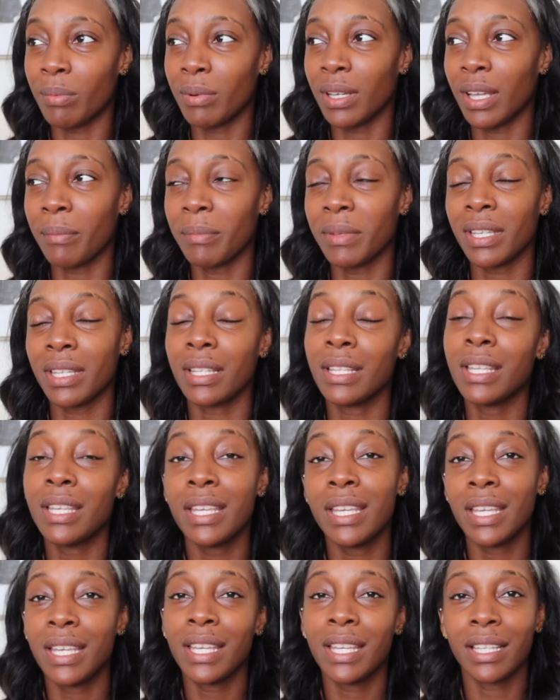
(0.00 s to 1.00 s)
But I mean,
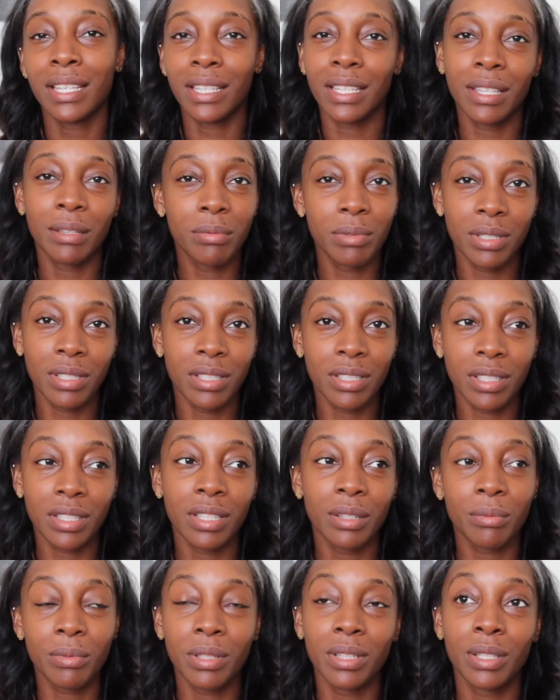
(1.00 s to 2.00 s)
it
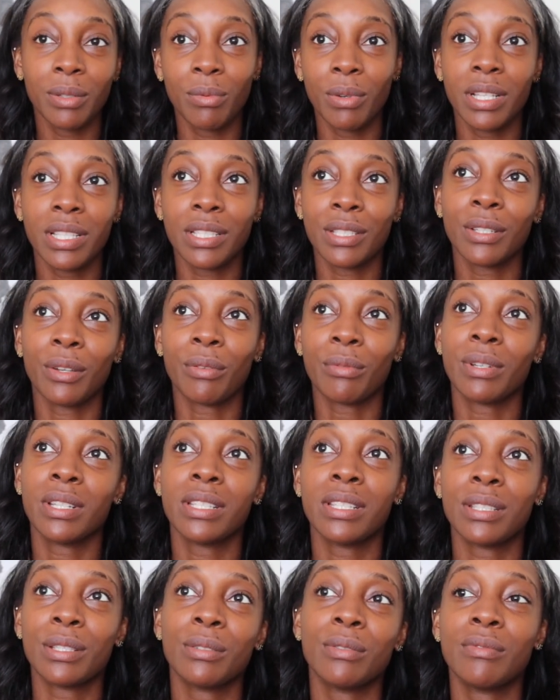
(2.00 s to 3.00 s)
really wasn't no
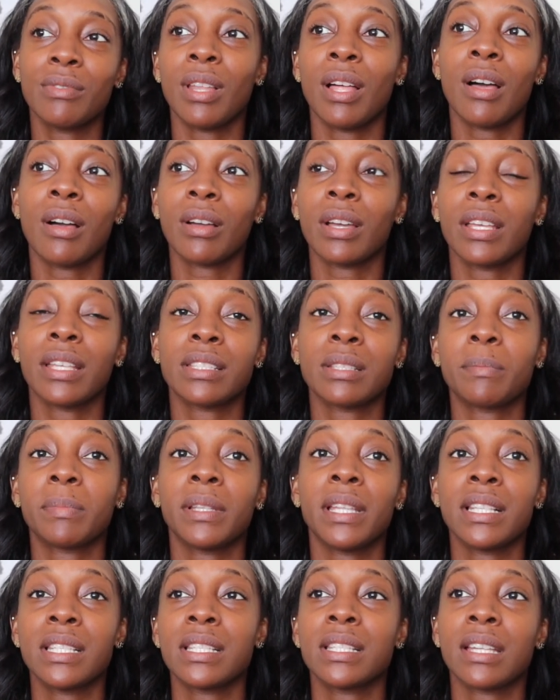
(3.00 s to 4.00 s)
reason to vlog at the
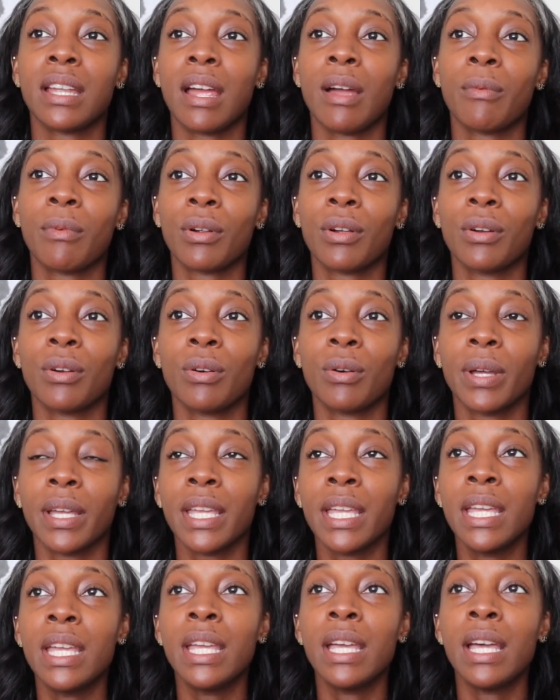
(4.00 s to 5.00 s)
places that I were going.